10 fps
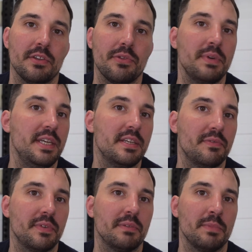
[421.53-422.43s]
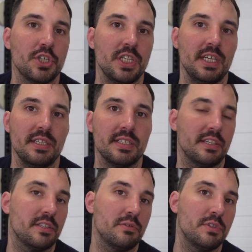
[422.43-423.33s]
3 different machines
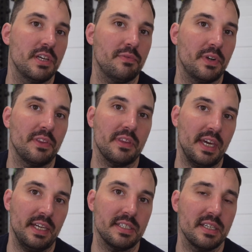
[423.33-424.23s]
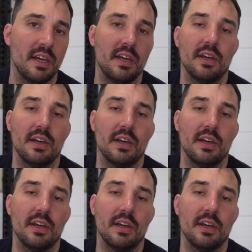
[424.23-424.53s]
that do different things.